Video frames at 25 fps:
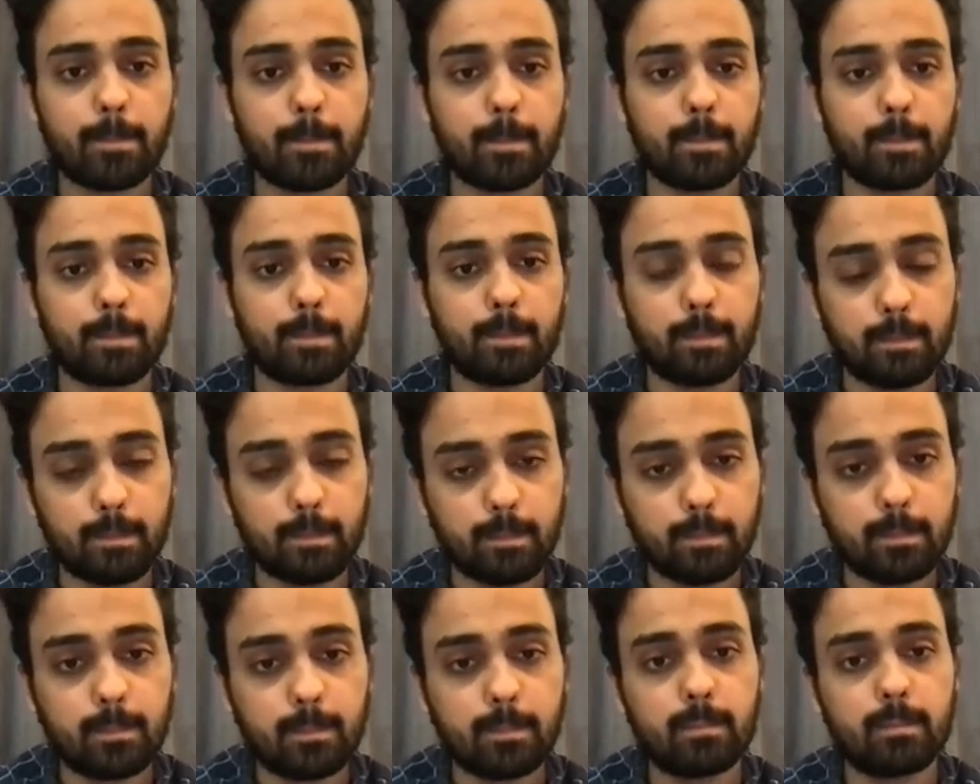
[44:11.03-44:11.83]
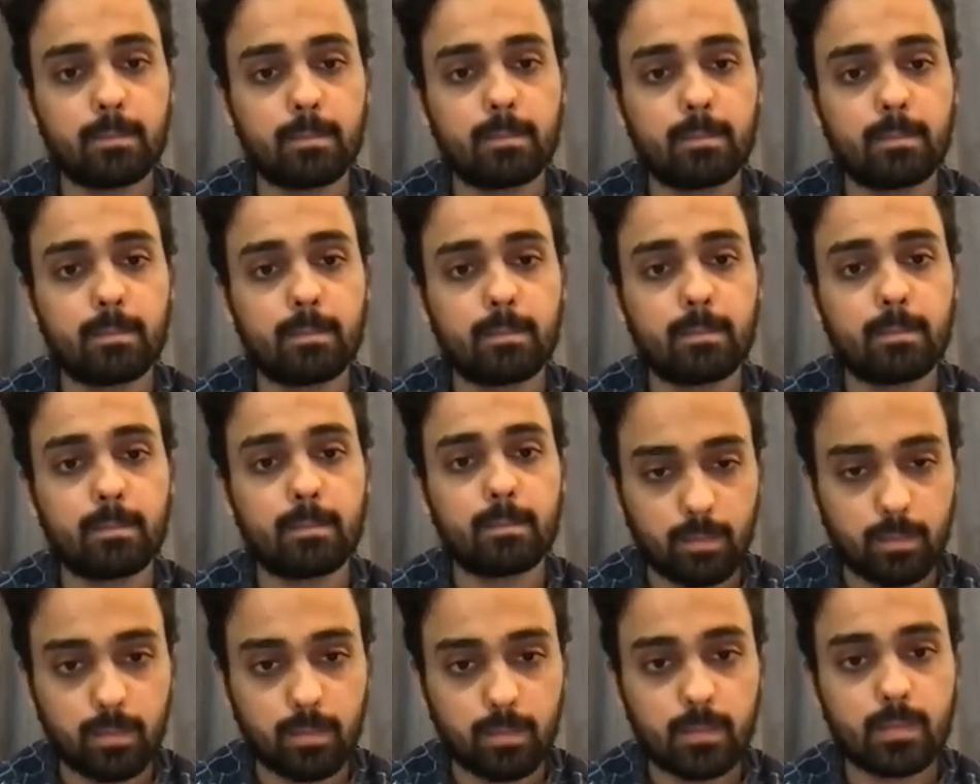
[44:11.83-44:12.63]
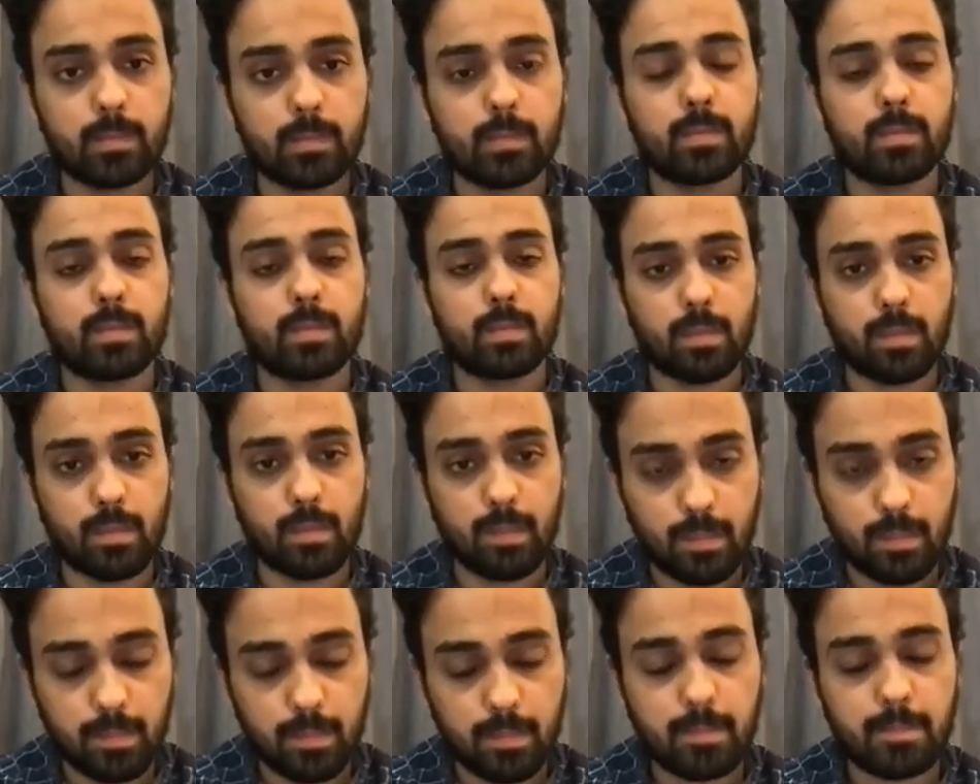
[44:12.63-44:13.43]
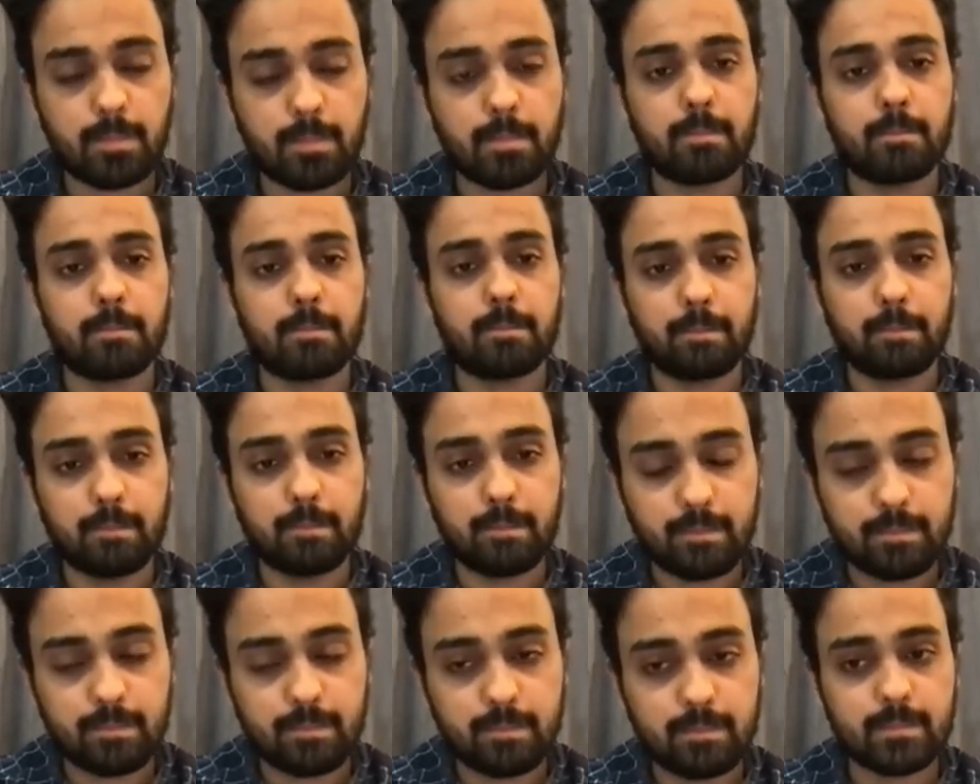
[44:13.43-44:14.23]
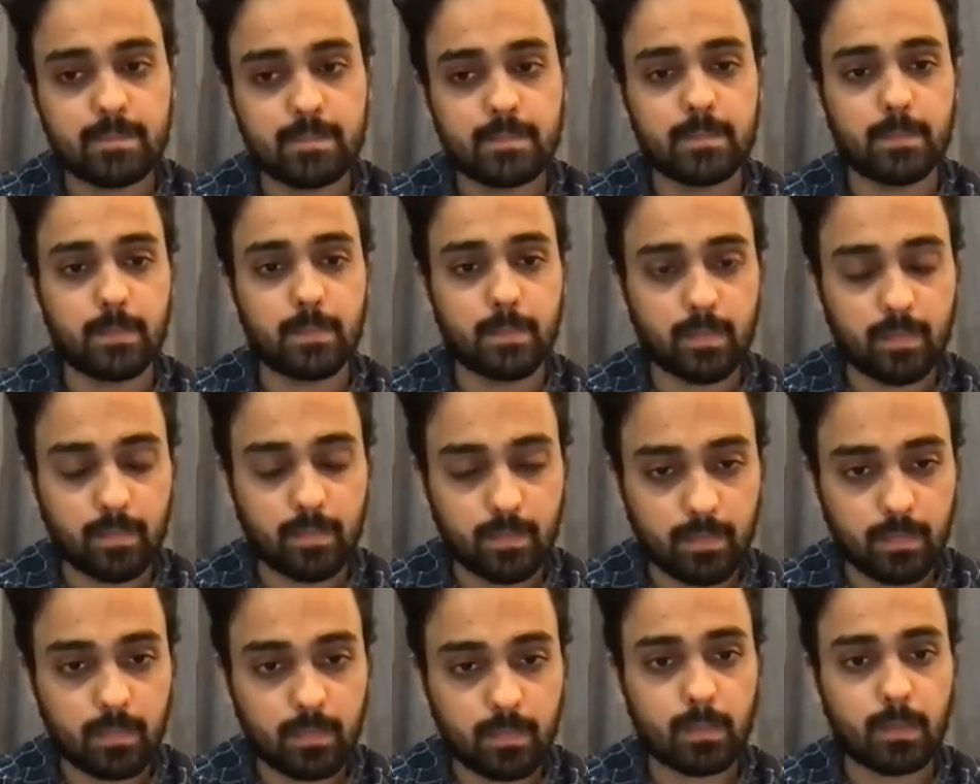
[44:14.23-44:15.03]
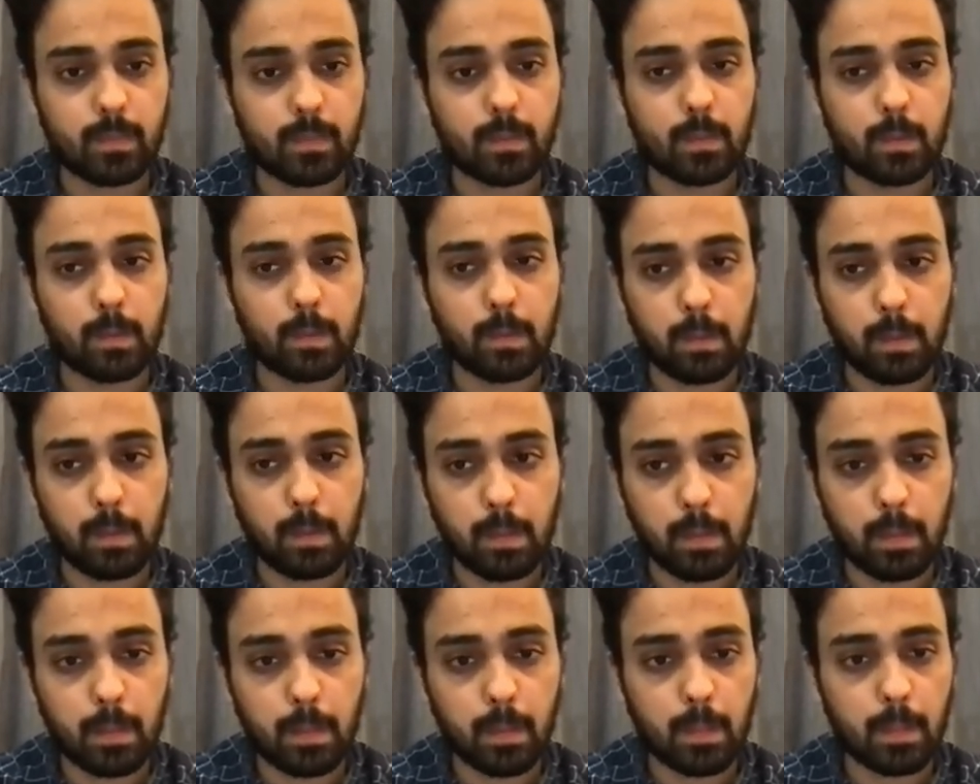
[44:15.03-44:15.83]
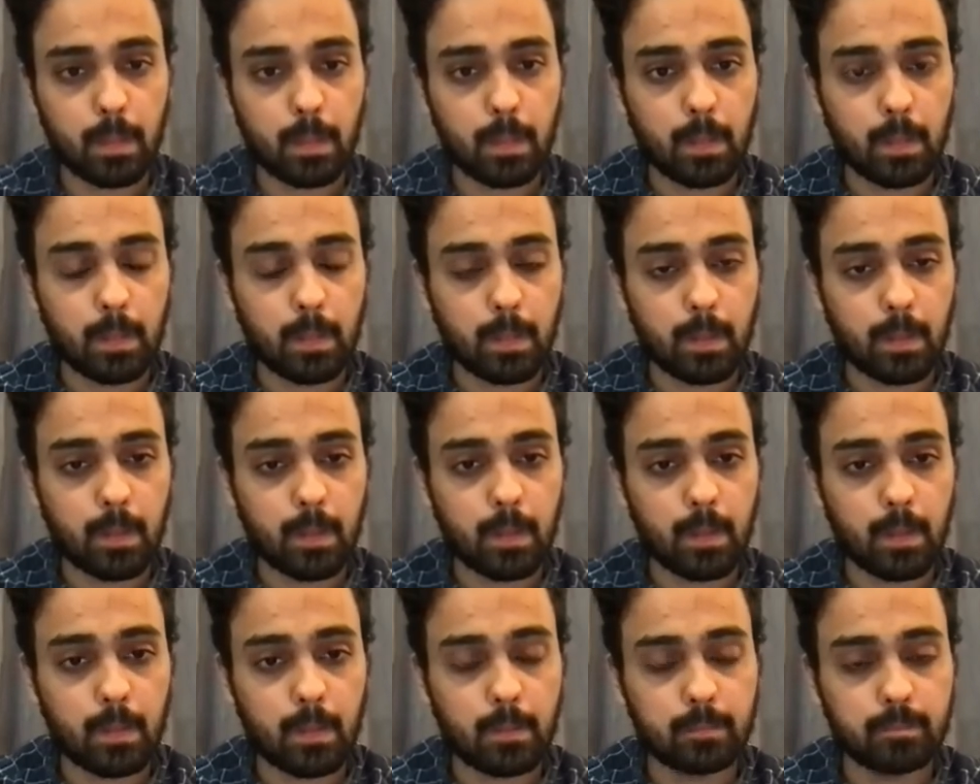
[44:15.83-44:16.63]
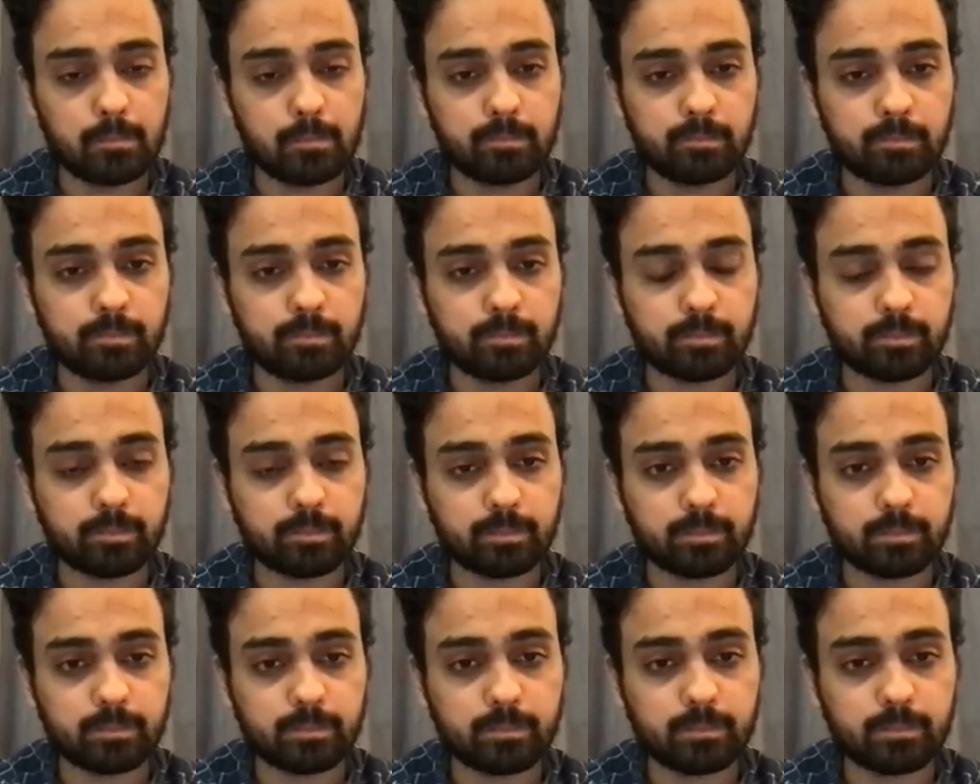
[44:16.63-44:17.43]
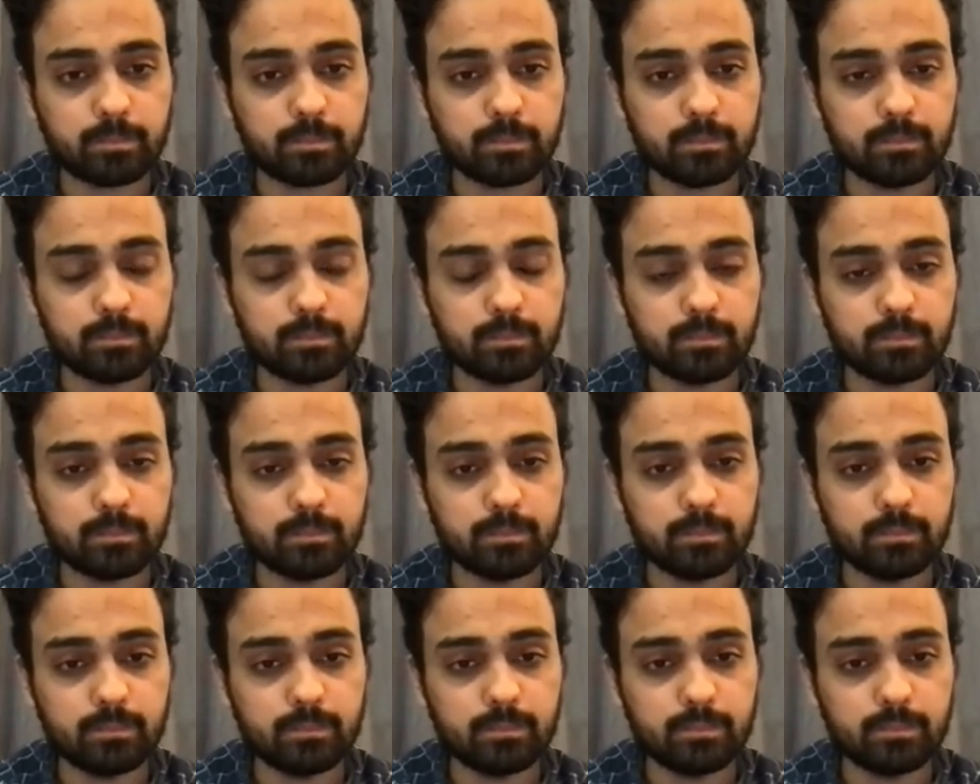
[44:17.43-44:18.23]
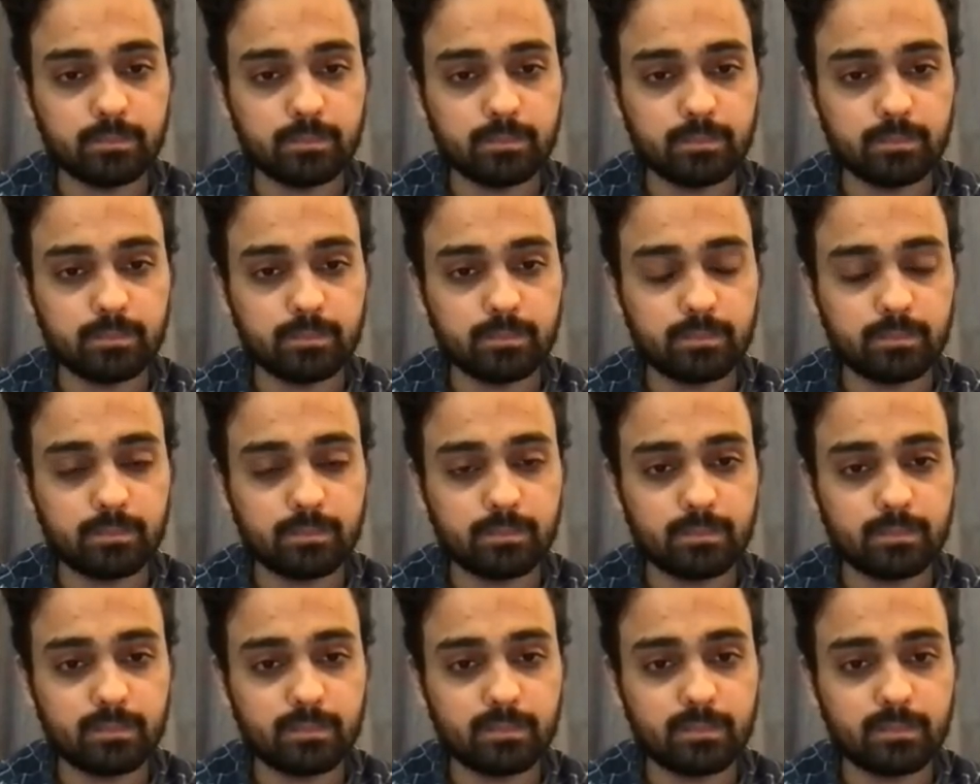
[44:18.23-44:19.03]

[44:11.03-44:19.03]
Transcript: [no speech]